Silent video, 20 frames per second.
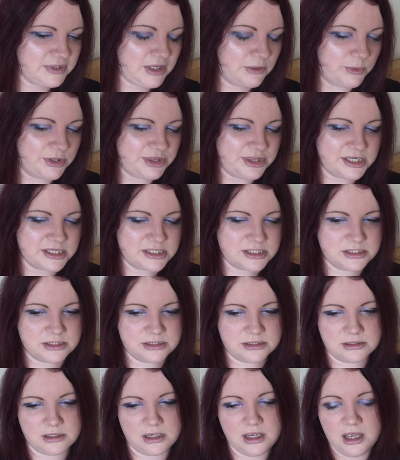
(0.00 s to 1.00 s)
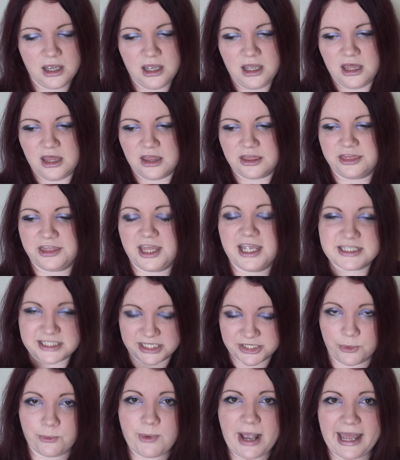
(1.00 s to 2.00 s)
with this. It's
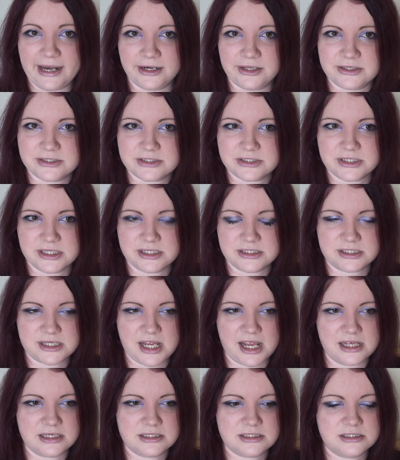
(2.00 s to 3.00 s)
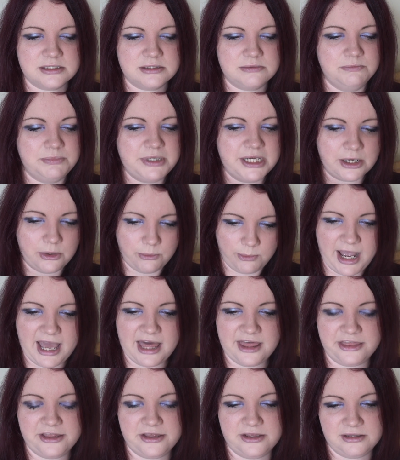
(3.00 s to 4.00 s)
an awareness. It's being
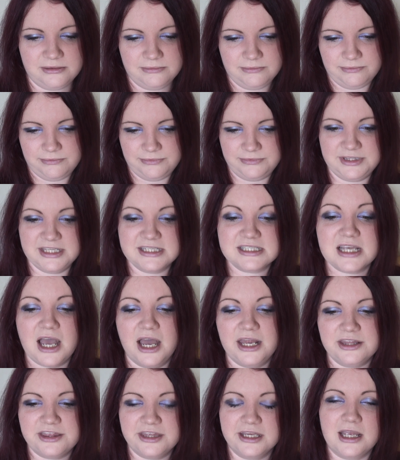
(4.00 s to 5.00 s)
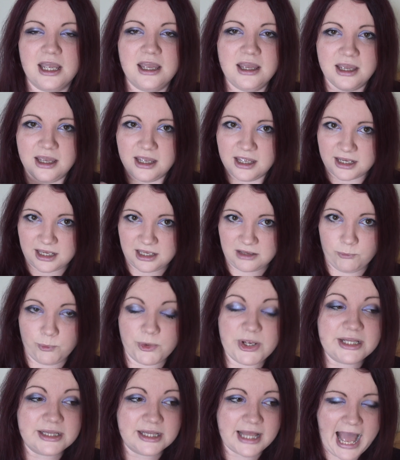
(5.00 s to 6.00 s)
aware that this kind of thing
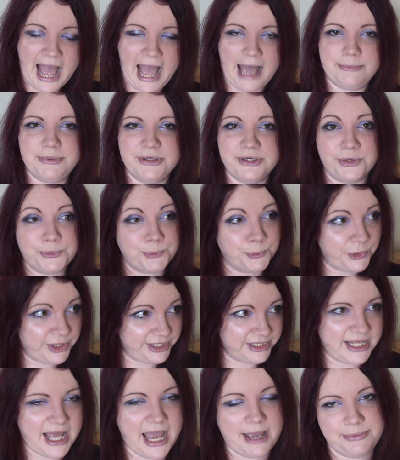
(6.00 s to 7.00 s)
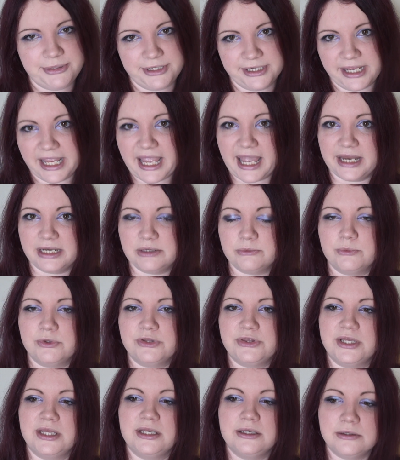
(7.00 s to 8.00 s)
will happen and will happen again
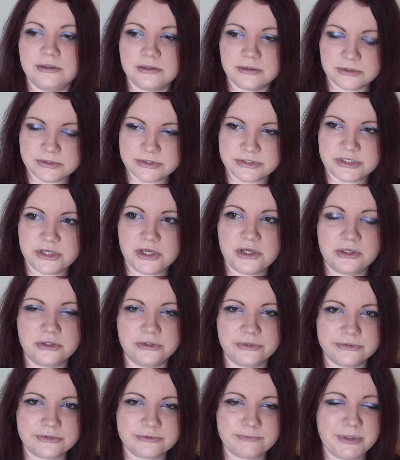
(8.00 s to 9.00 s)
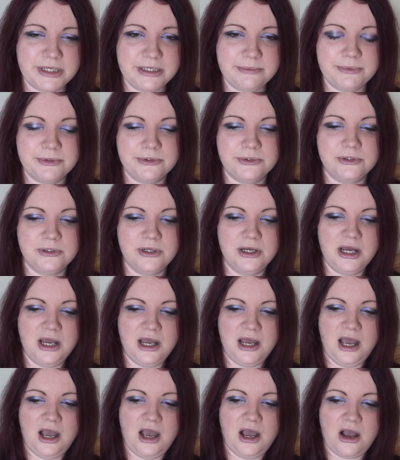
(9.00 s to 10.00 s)
within circles. People
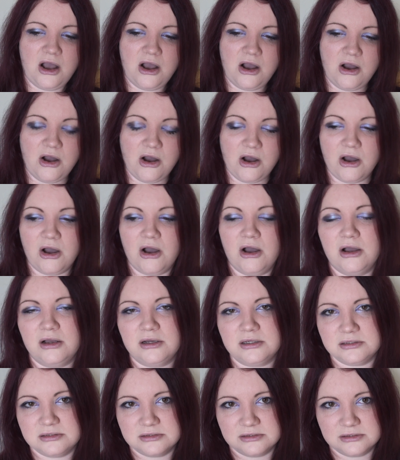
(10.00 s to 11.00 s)
are